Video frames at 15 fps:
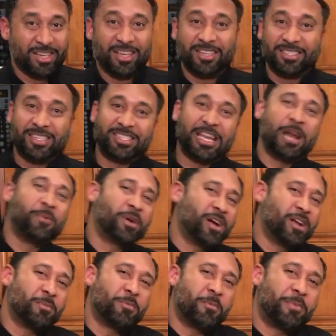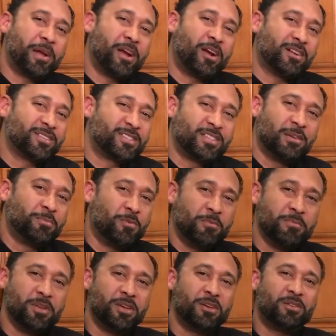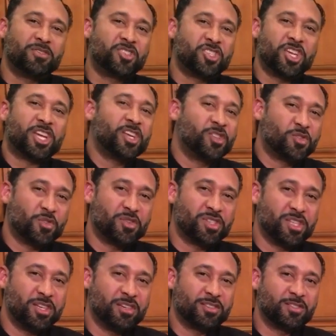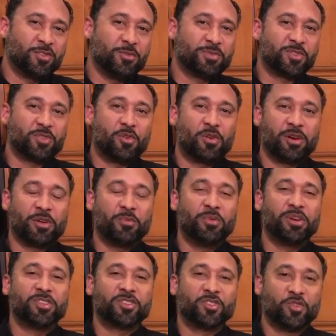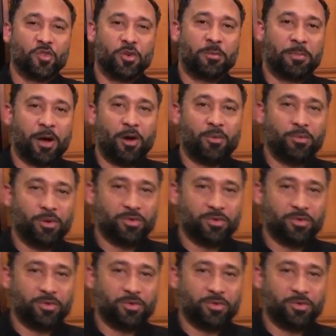Today, we're going to prepare a simple meal, chicken tortilla soup, starting with store-bought